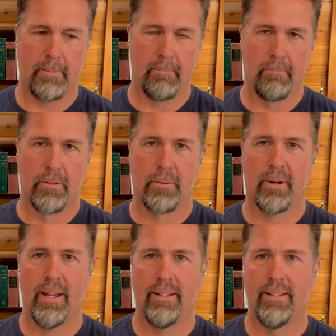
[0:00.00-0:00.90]

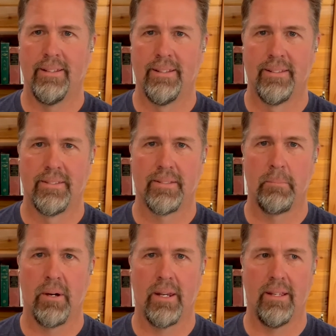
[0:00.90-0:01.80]
threaten
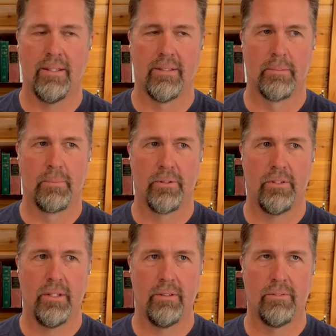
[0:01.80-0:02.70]
somebody's
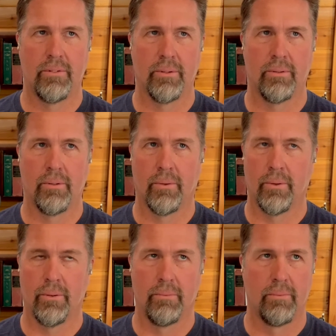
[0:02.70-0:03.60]
perceived
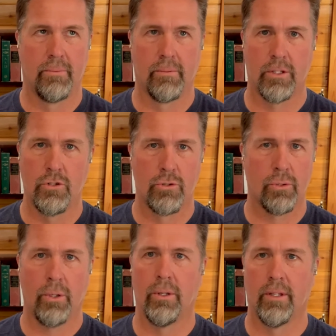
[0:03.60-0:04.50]
or
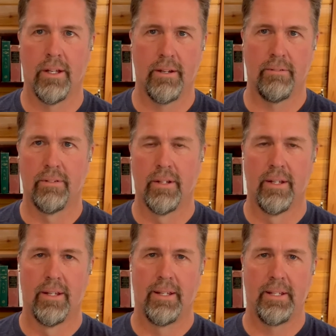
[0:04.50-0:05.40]
control of
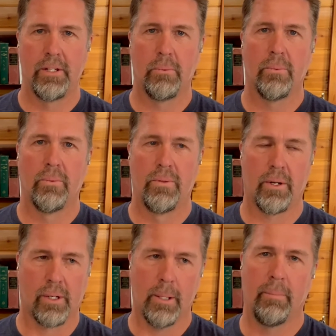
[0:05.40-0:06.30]
their
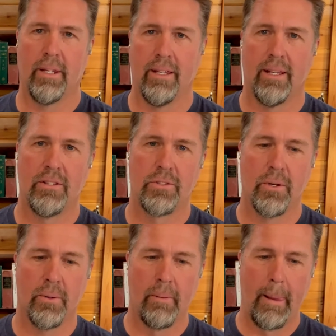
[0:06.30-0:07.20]
company. And
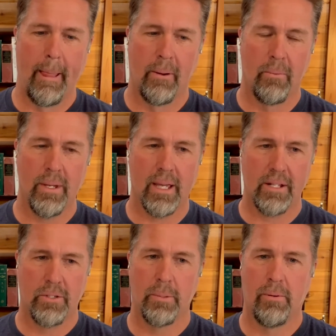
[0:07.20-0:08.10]
so we
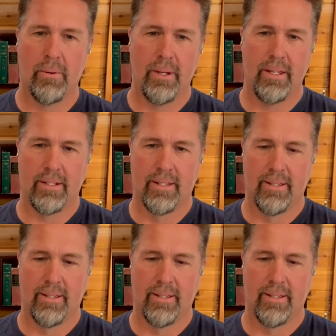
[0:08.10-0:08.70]
got to a point